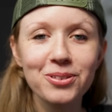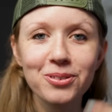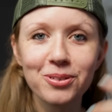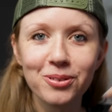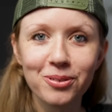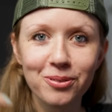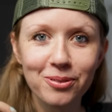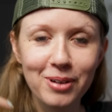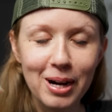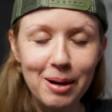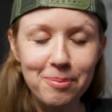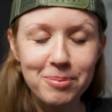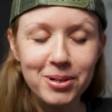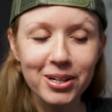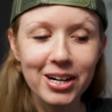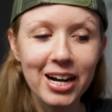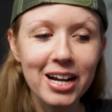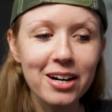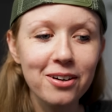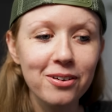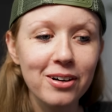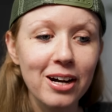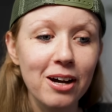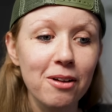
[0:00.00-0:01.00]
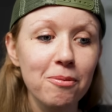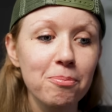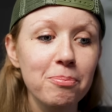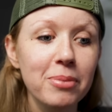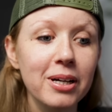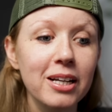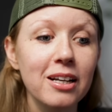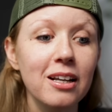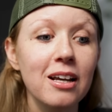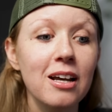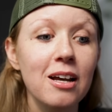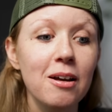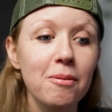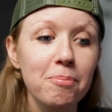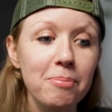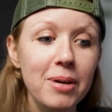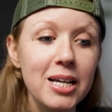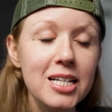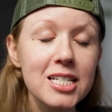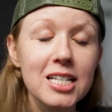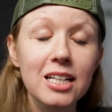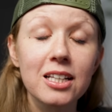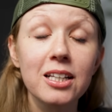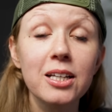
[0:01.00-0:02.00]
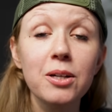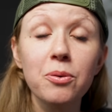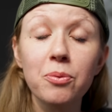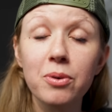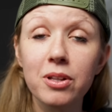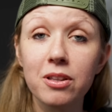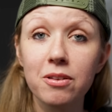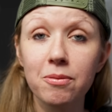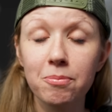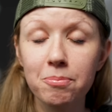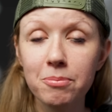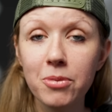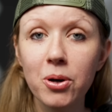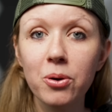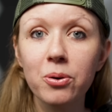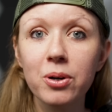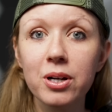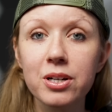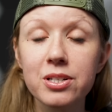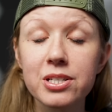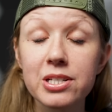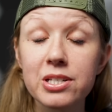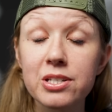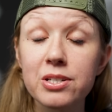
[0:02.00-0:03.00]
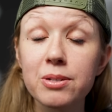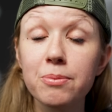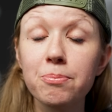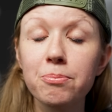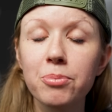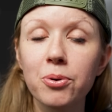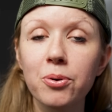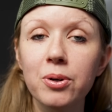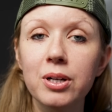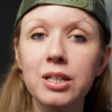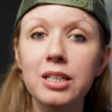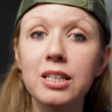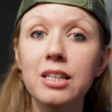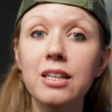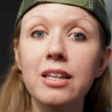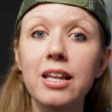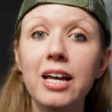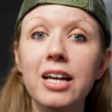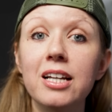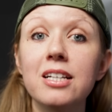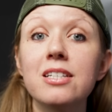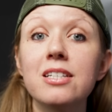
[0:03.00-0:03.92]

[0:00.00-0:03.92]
to wrap your head around, but basically with MoGrips, it's important